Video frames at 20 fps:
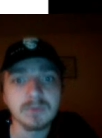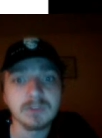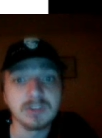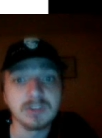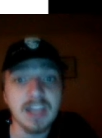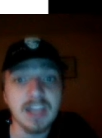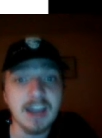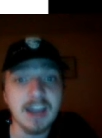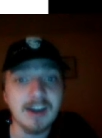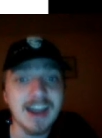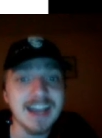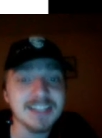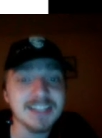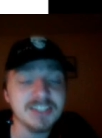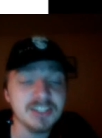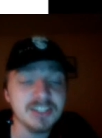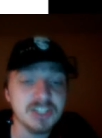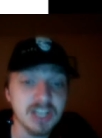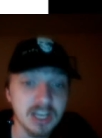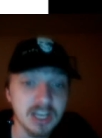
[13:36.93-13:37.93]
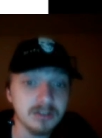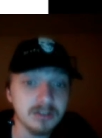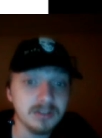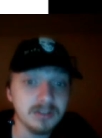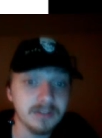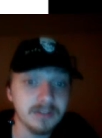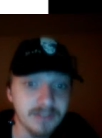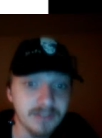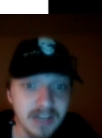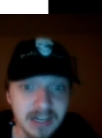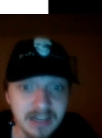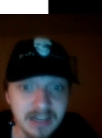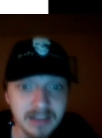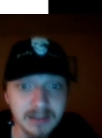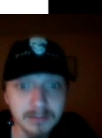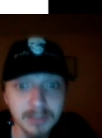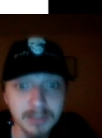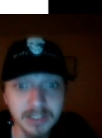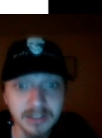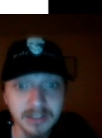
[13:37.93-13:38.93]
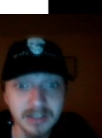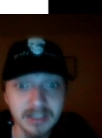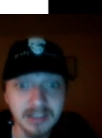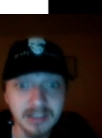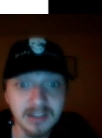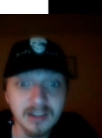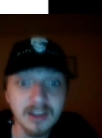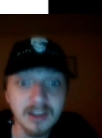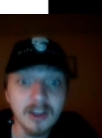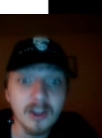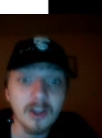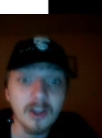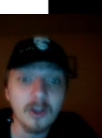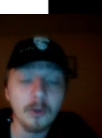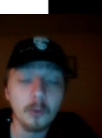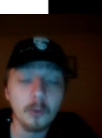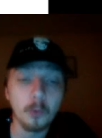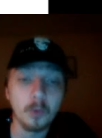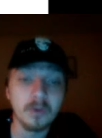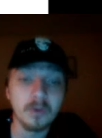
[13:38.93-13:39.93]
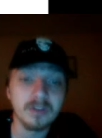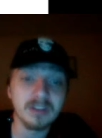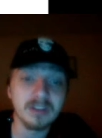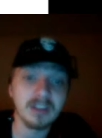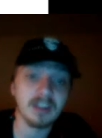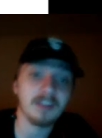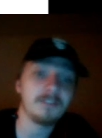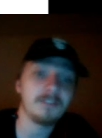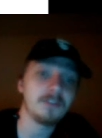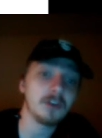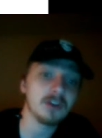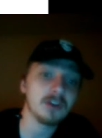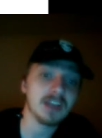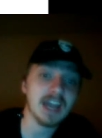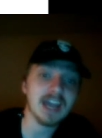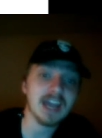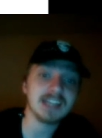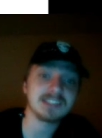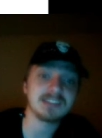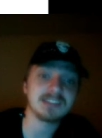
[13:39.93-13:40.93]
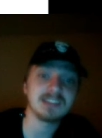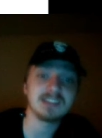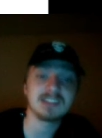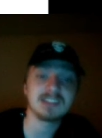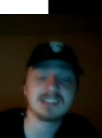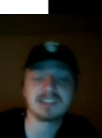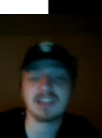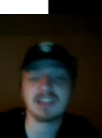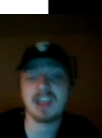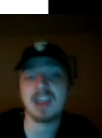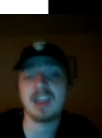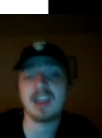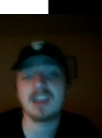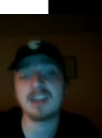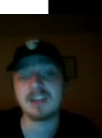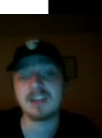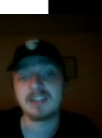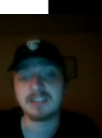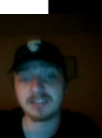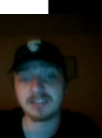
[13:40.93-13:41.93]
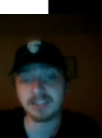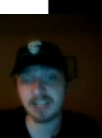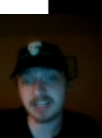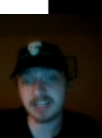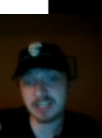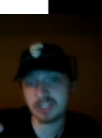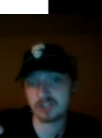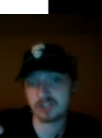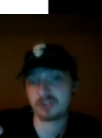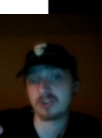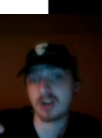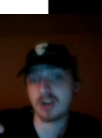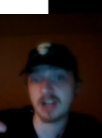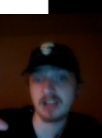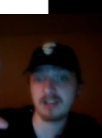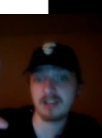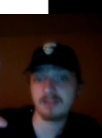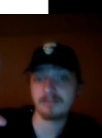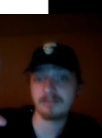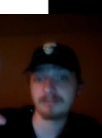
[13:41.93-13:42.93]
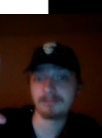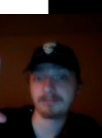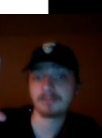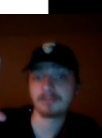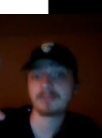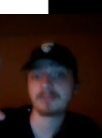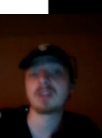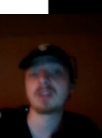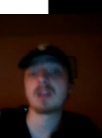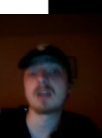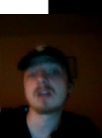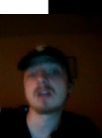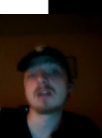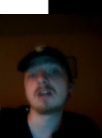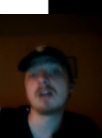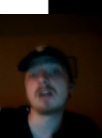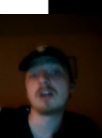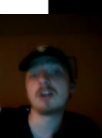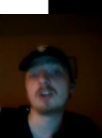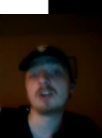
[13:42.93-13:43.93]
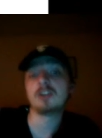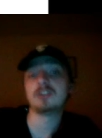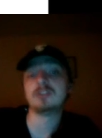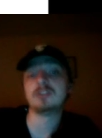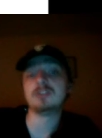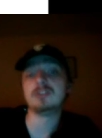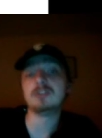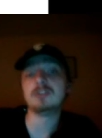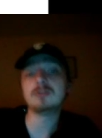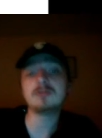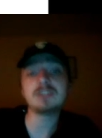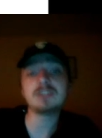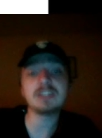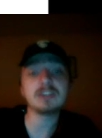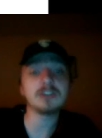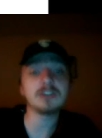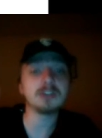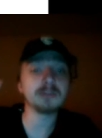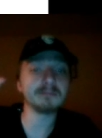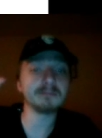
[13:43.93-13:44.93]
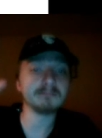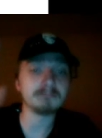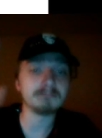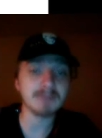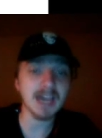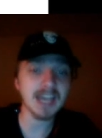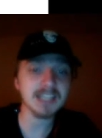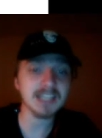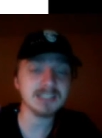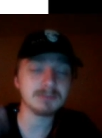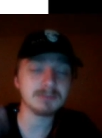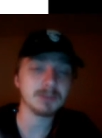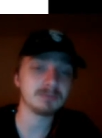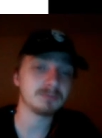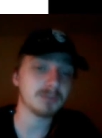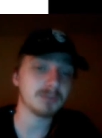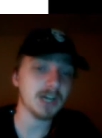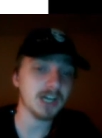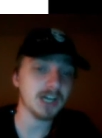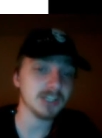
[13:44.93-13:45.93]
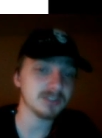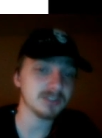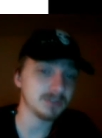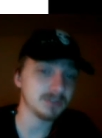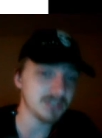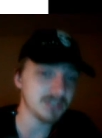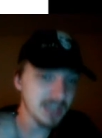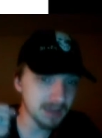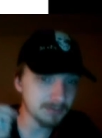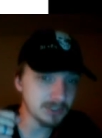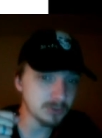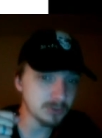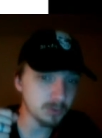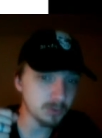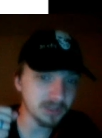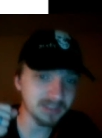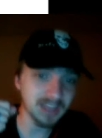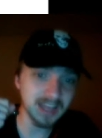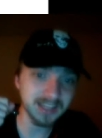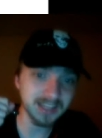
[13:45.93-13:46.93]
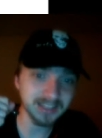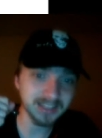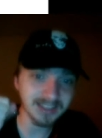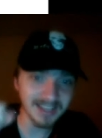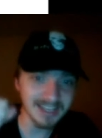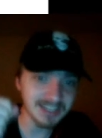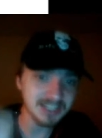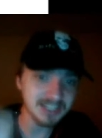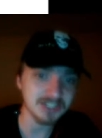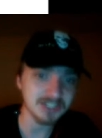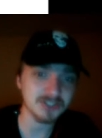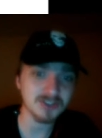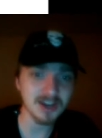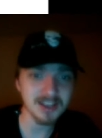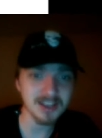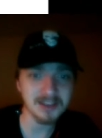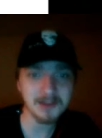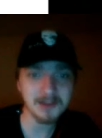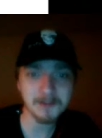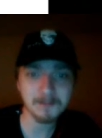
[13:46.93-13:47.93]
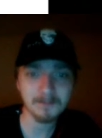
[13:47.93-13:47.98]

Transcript: Now, as a channel divinity ability, if you're casting, say, Lightning Strike, you deal maximum possible damage with that Lightning Strike.